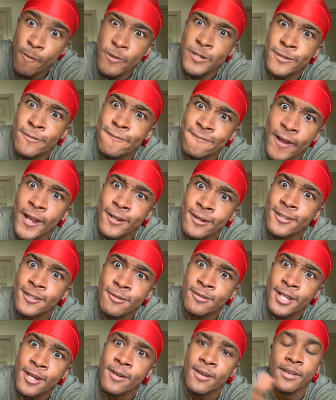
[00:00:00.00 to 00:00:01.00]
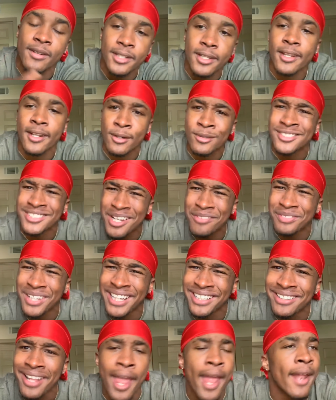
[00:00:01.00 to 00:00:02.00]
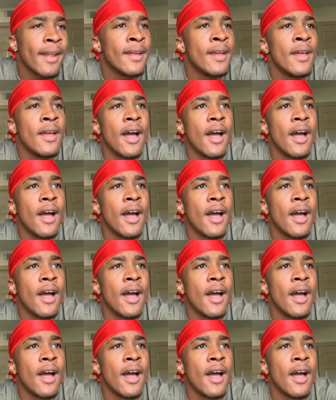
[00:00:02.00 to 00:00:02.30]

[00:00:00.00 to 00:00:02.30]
what the fuck is you doing? You know, stuff like that.